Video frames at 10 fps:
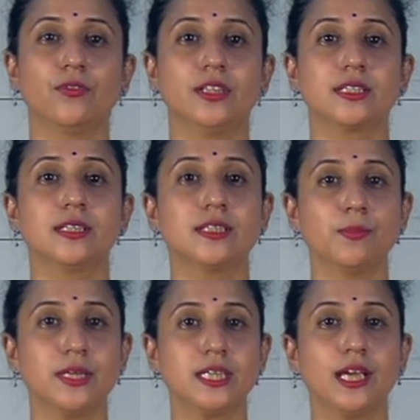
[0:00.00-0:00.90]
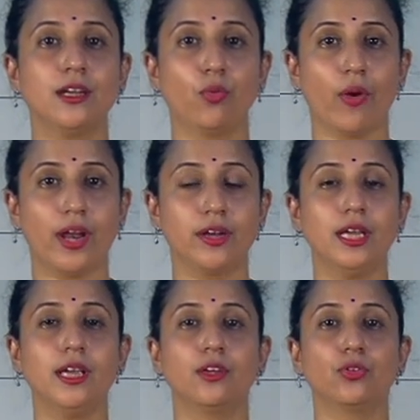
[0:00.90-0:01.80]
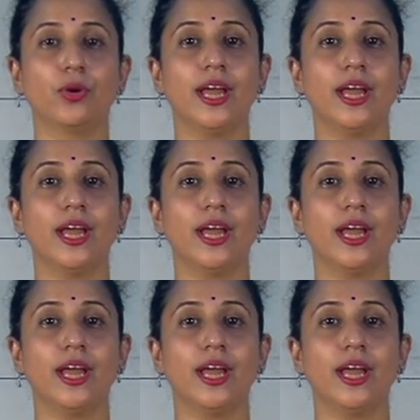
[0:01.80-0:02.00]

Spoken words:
with the systematic inquiry into